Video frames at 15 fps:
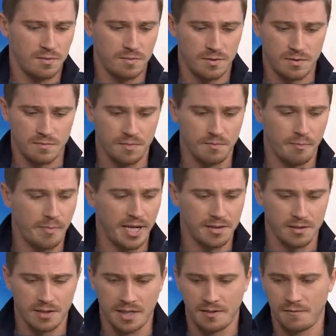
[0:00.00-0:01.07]
the
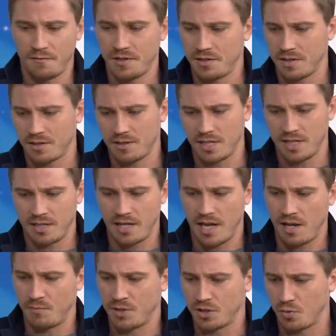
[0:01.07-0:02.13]
mentally and physically and
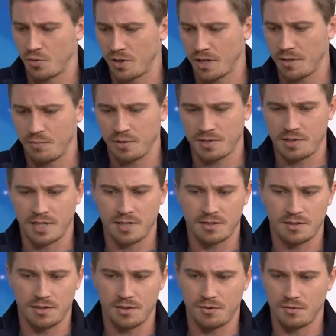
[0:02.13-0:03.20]
how much work he puts
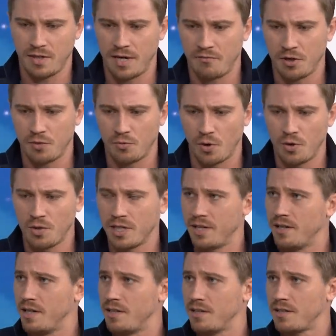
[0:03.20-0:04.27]
into every and role. He is
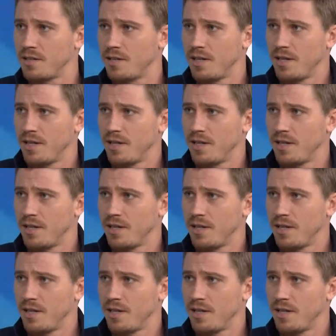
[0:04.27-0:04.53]
villainous does. in